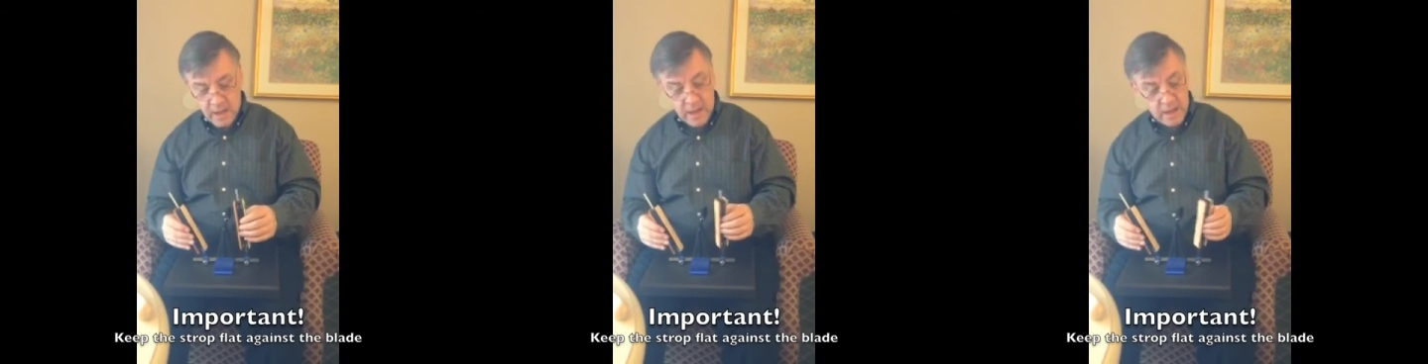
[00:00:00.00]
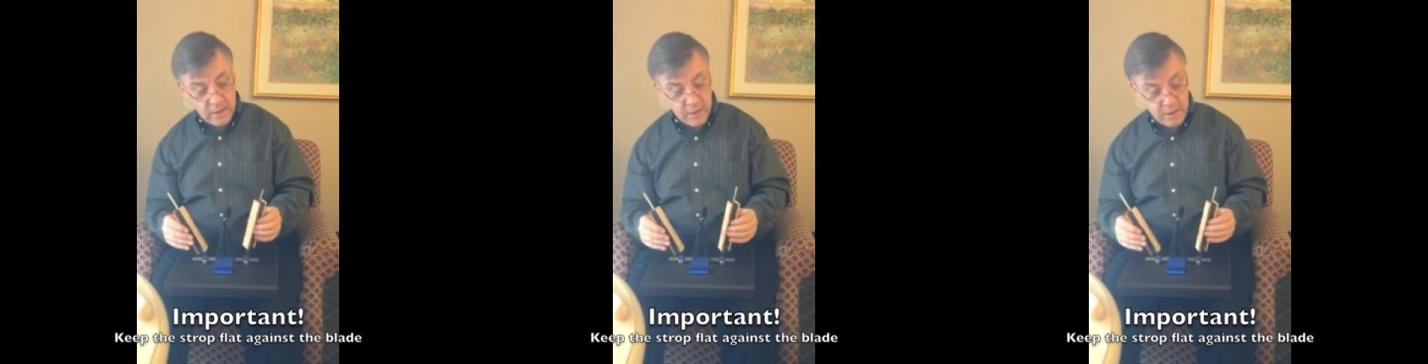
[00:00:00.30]

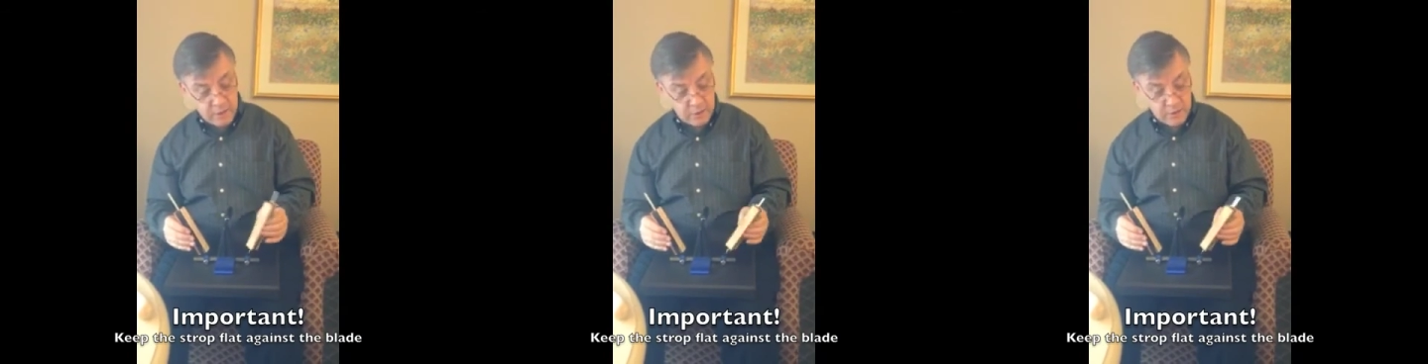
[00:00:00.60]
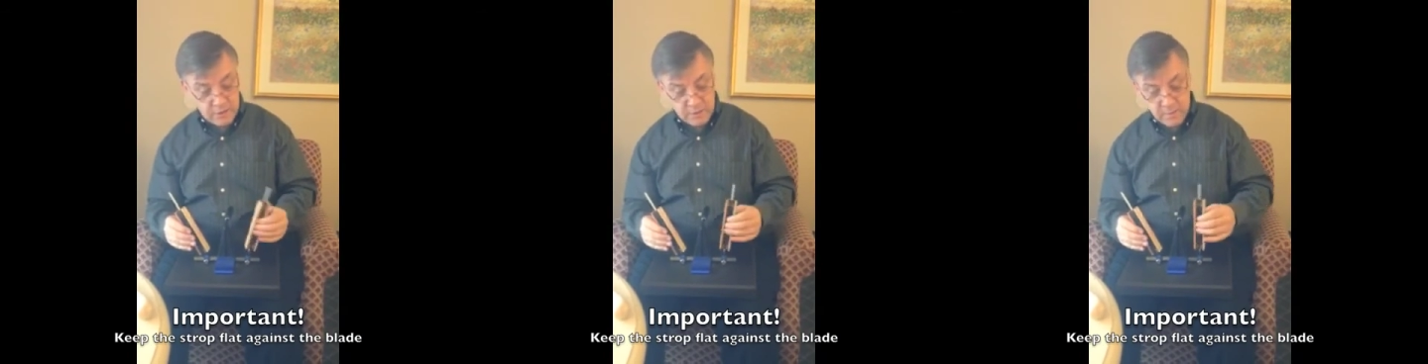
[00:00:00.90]
Another issue
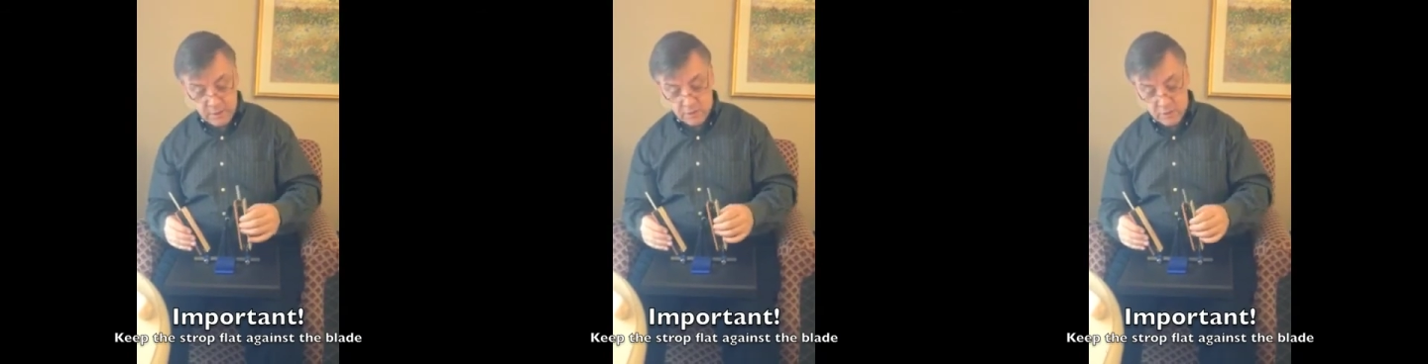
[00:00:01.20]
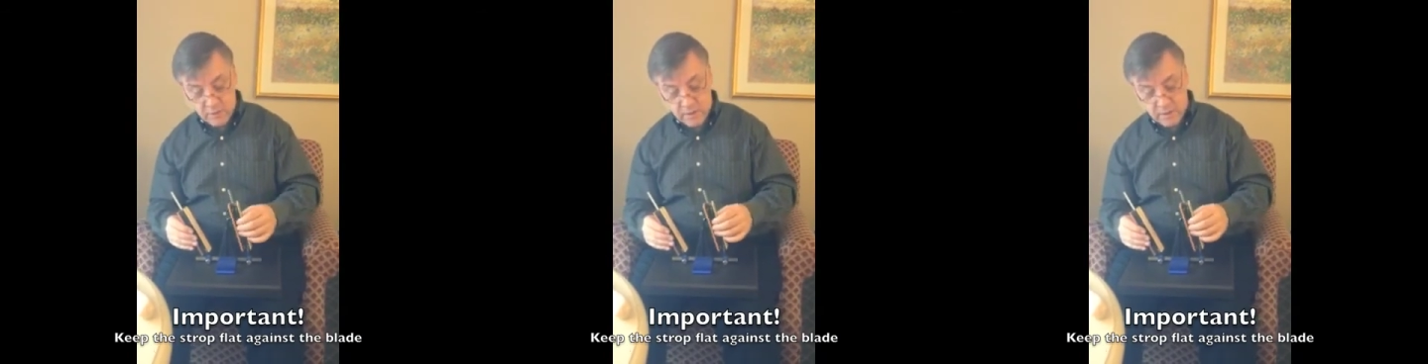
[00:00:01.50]
is to make
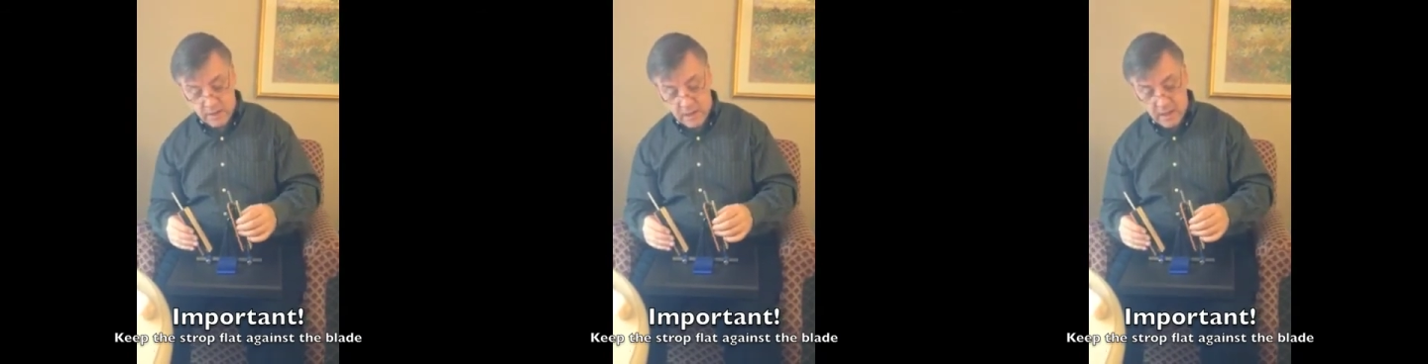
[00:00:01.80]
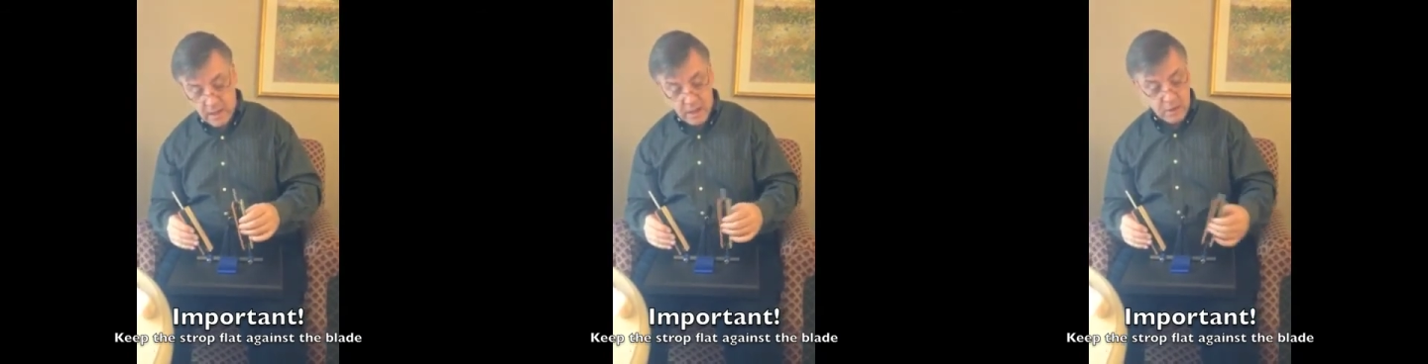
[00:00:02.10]
sure that the
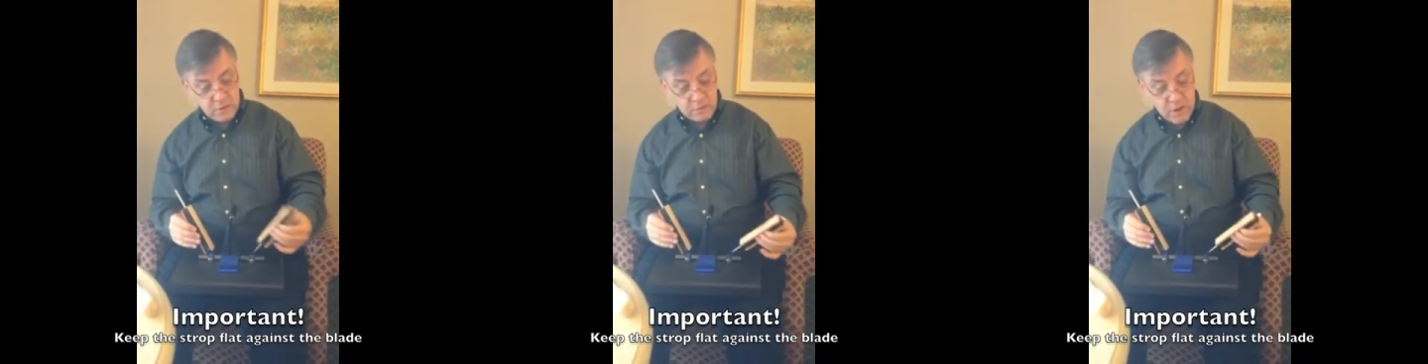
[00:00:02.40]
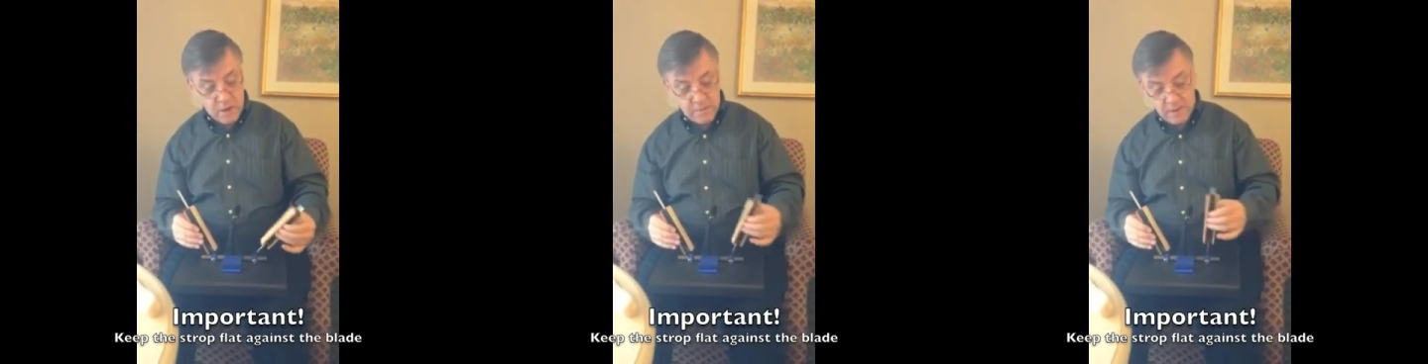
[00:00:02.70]

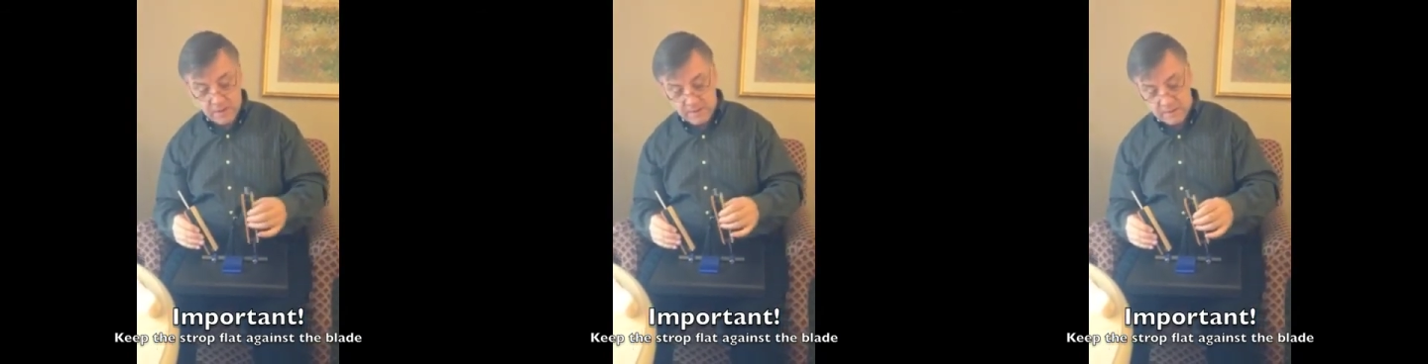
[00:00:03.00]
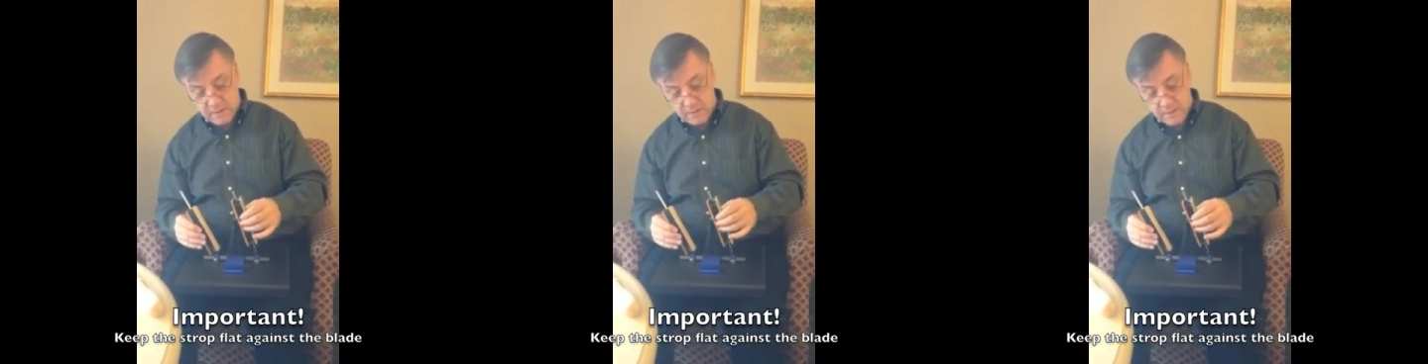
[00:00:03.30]
strop is